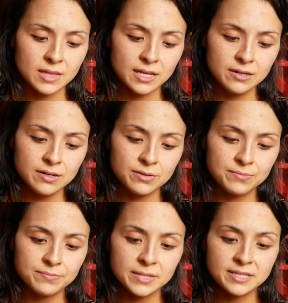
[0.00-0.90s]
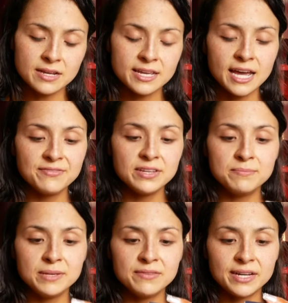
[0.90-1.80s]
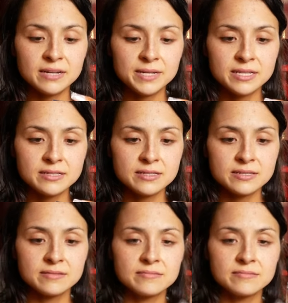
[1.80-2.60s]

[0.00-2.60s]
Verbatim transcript: I don't know, it's got caffeine and B vitamins.